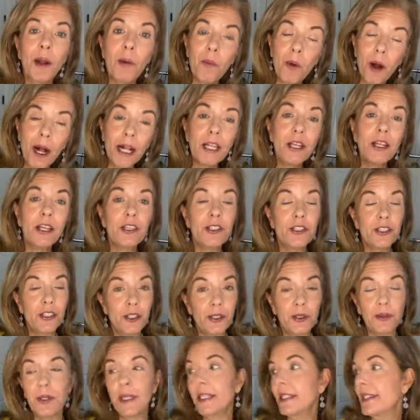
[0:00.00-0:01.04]
What I want you to
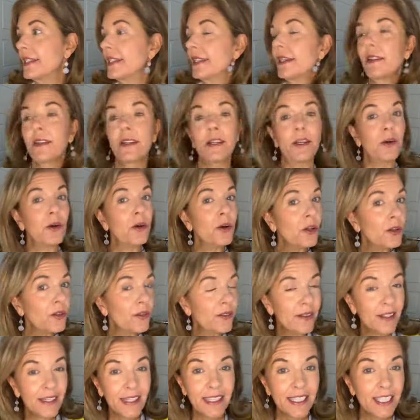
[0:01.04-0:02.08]
do is the the
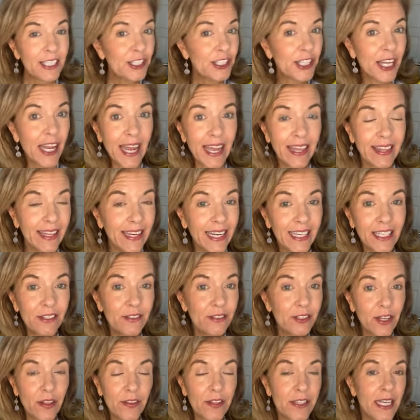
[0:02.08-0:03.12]
old cliche that
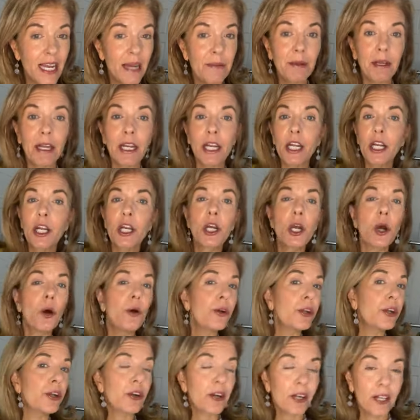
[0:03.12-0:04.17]
I use all the time. You got to
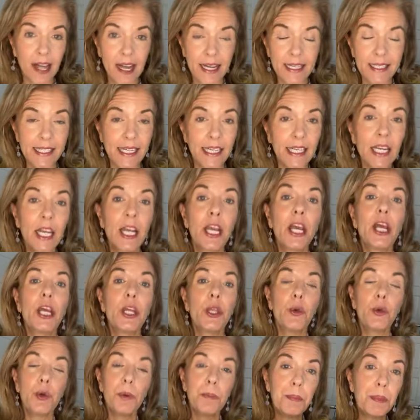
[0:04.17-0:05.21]
go to your closet.
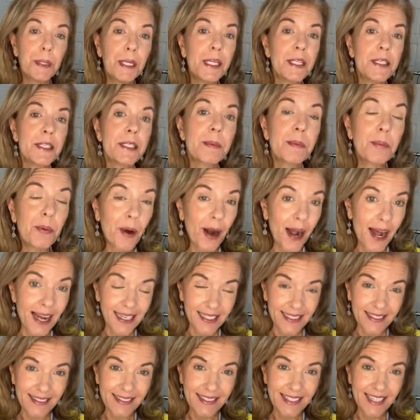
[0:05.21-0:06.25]
You would be
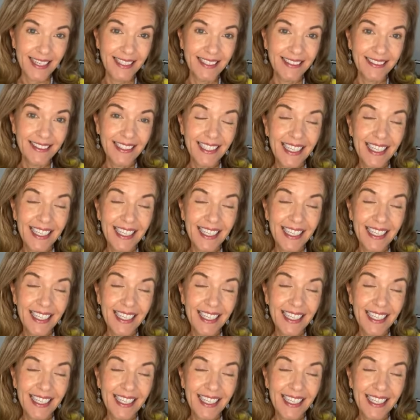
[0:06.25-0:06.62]
surprised.